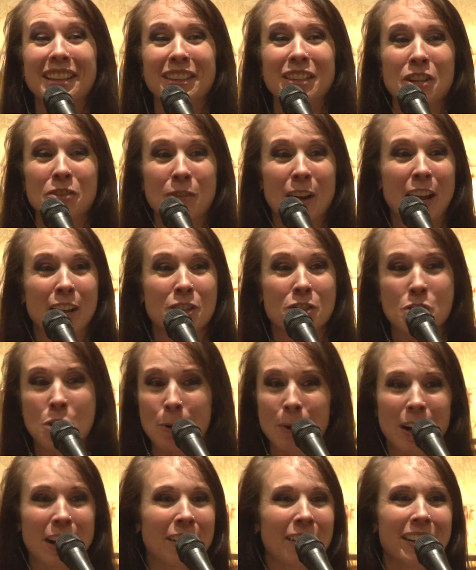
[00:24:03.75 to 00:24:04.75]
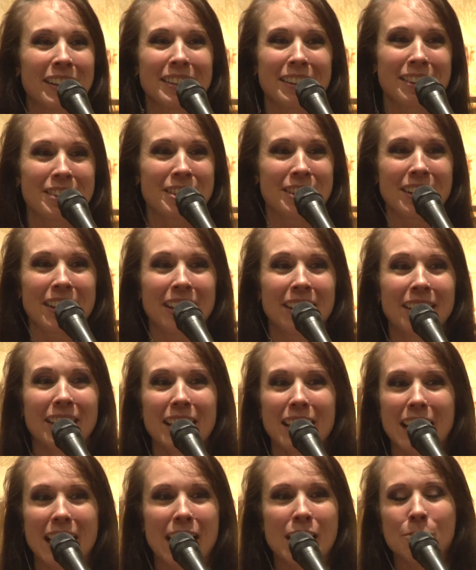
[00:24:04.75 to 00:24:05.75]
that had no air
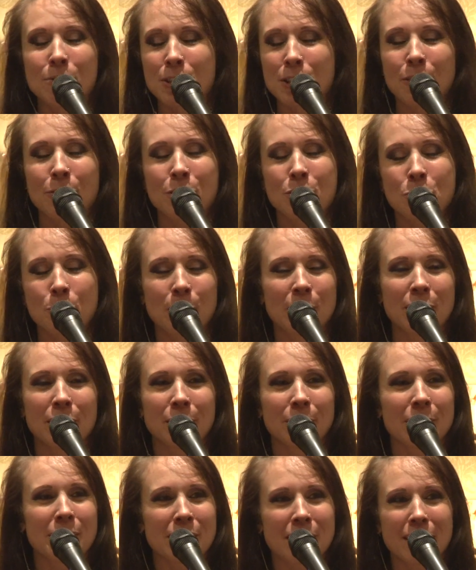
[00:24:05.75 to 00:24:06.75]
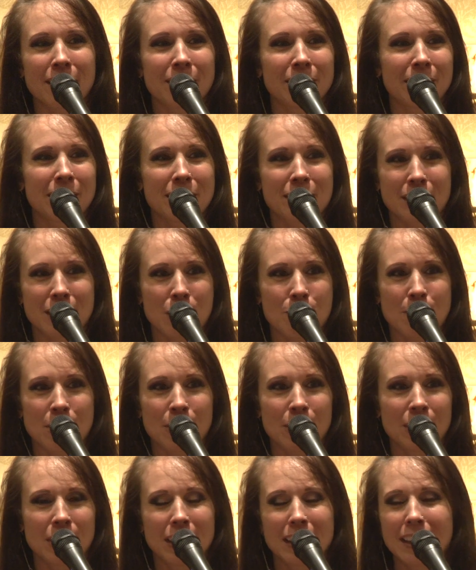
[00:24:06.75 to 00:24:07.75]
conditioning, and it was almost 20 degrees hotter in the
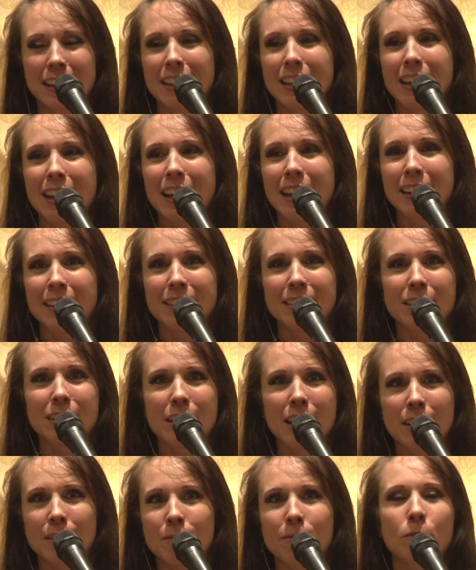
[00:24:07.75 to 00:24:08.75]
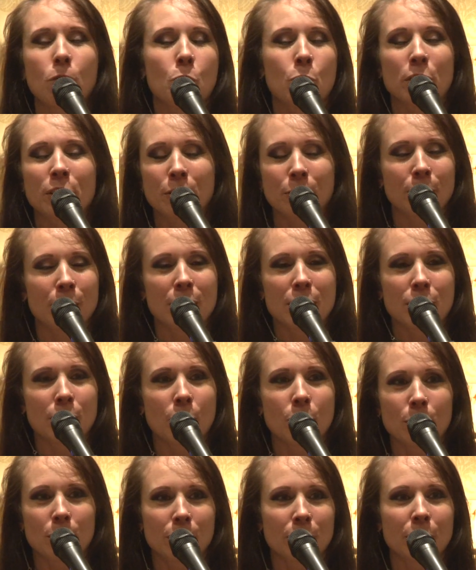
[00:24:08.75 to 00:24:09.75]
summer and 40 degrees
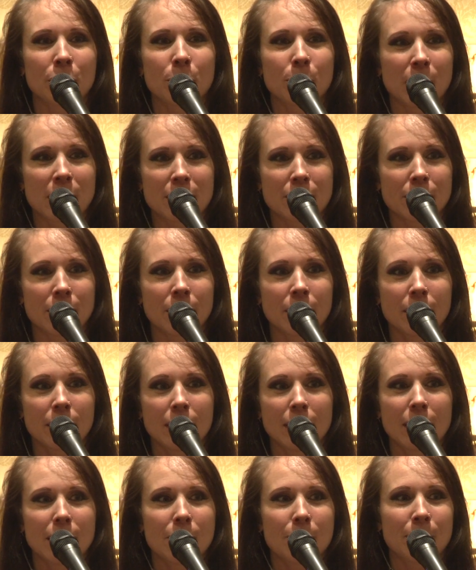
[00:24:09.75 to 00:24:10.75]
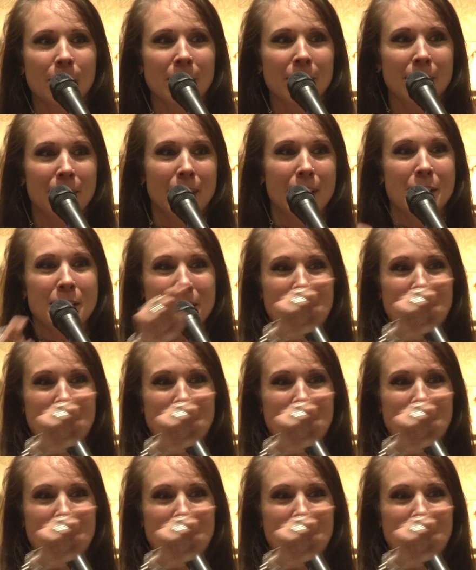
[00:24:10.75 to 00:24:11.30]
colder in the winter, with